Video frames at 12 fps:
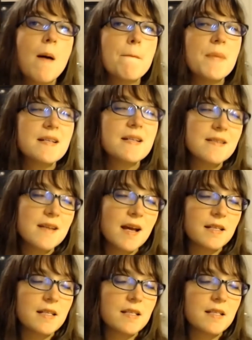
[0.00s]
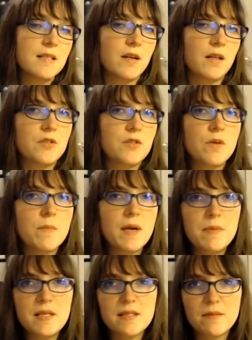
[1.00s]
but not necessarily. So it
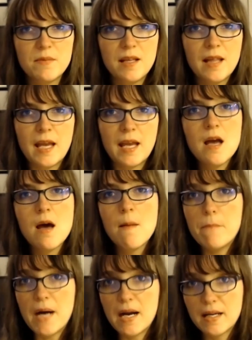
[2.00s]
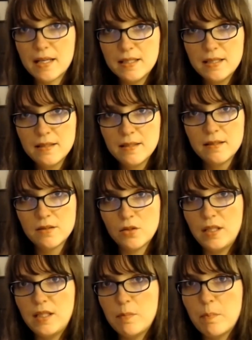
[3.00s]
might be something like backen. So
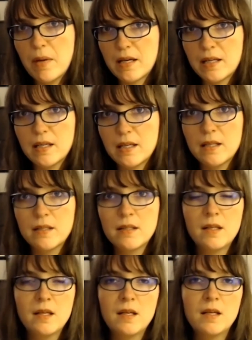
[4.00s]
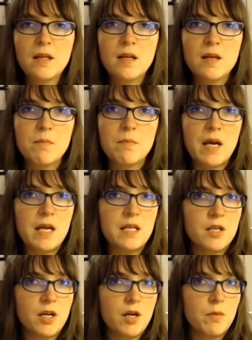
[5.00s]
ich backe
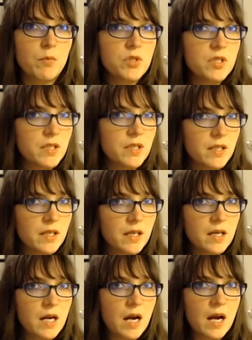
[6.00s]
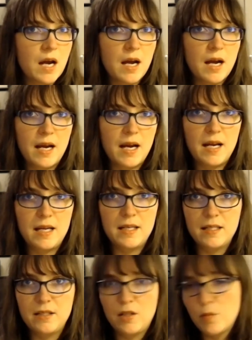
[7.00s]
meiner Mutter
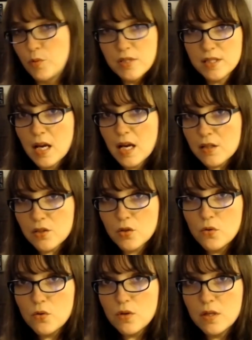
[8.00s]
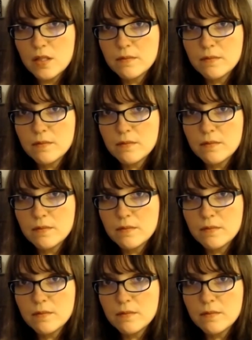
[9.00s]
einen Geburtstagskuchen,